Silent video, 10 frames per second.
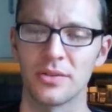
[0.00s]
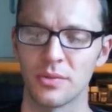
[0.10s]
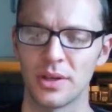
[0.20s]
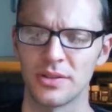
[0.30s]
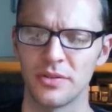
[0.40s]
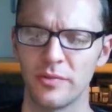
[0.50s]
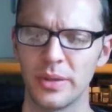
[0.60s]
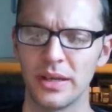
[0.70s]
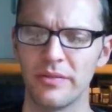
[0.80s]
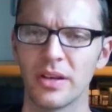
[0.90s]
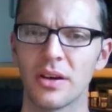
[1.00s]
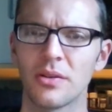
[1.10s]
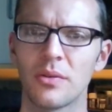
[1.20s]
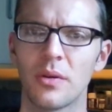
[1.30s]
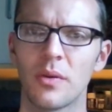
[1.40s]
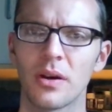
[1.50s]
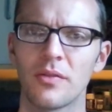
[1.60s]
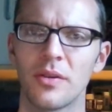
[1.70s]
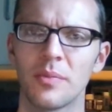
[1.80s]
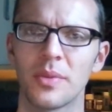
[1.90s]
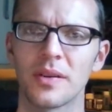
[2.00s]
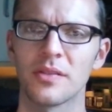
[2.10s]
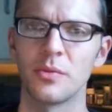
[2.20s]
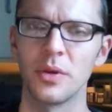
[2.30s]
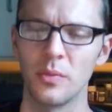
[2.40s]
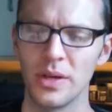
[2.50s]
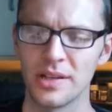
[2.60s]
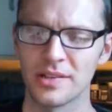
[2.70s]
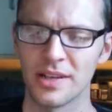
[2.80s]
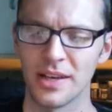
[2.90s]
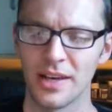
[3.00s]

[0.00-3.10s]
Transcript: So unless you've been living under a rock for the past 3 weeks,